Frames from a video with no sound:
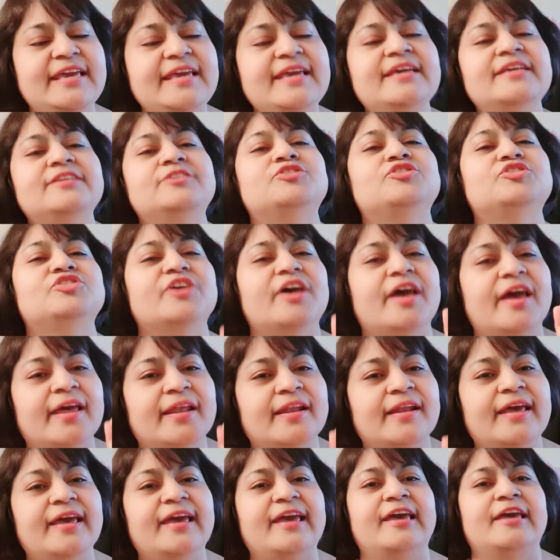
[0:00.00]
each and
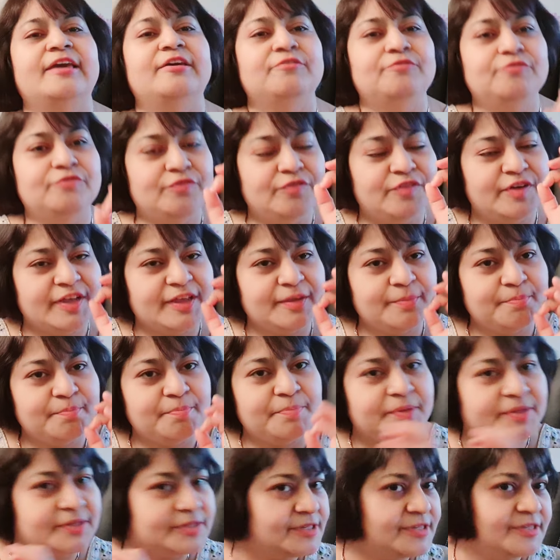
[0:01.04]
every
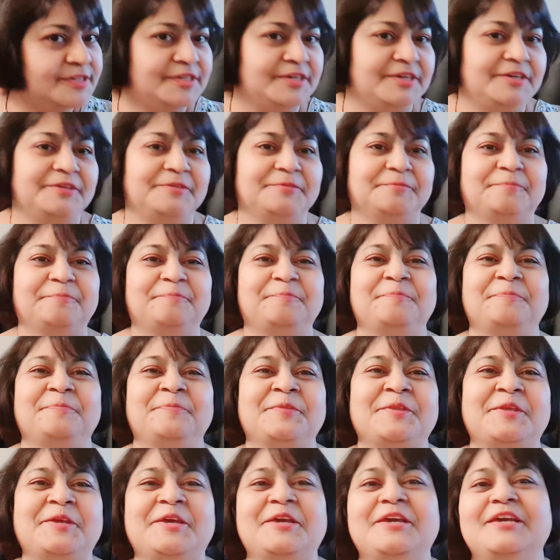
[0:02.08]
person
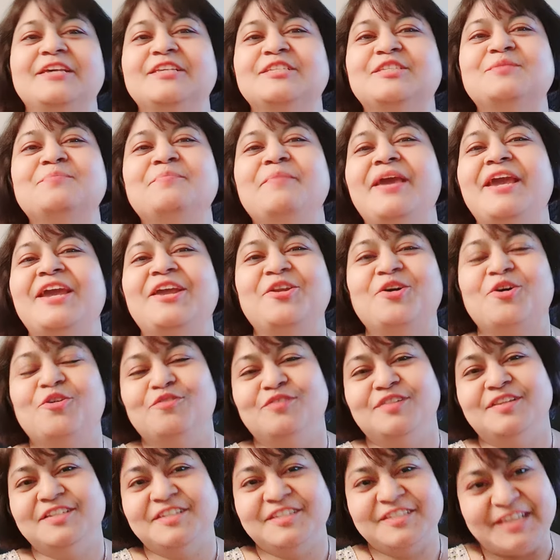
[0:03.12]
is made of
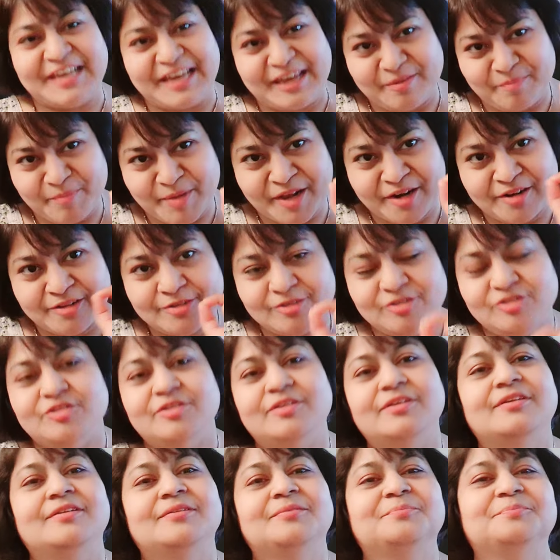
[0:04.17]
the same
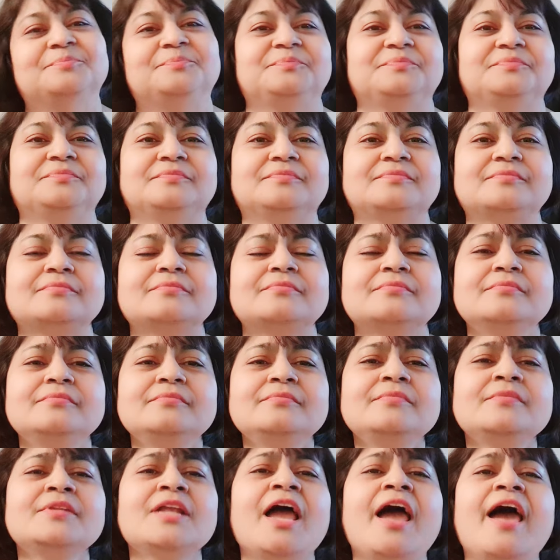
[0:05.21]
energy
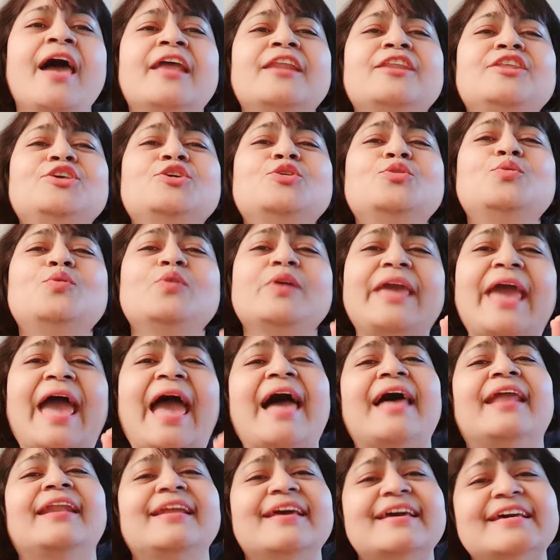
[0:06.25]
and you
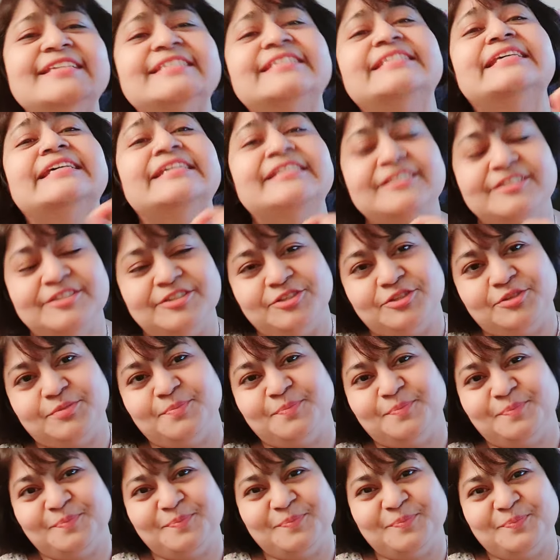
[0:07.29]
can ascend
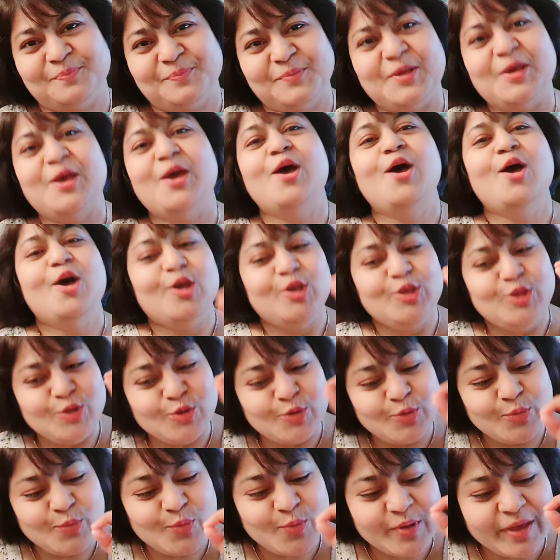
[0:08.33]

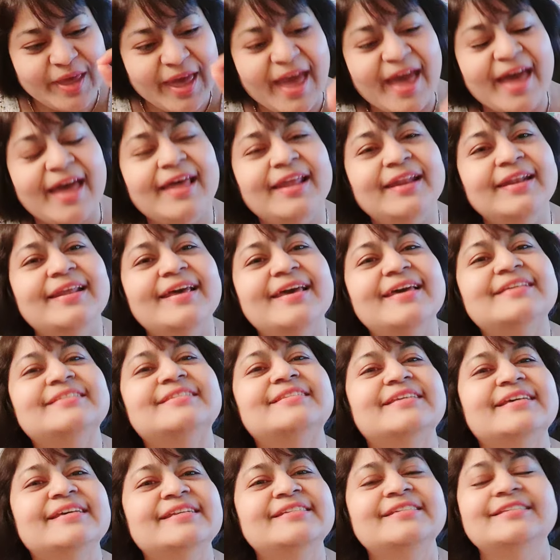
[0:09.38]
you can
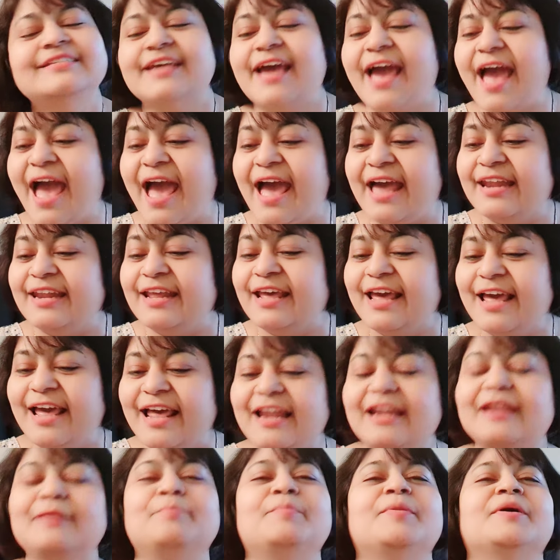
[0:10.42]
ascend and
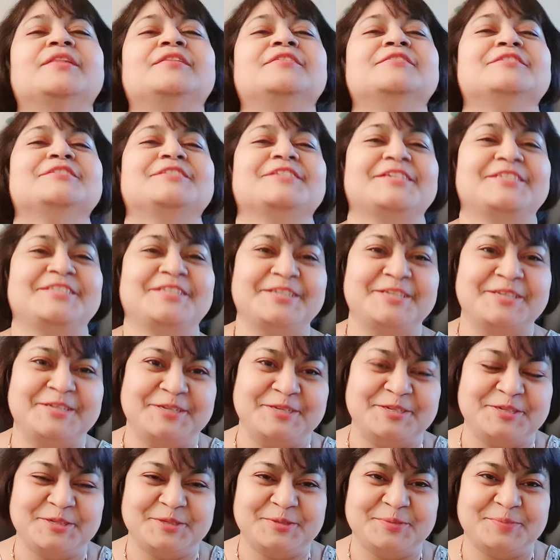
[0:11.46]
help others ascend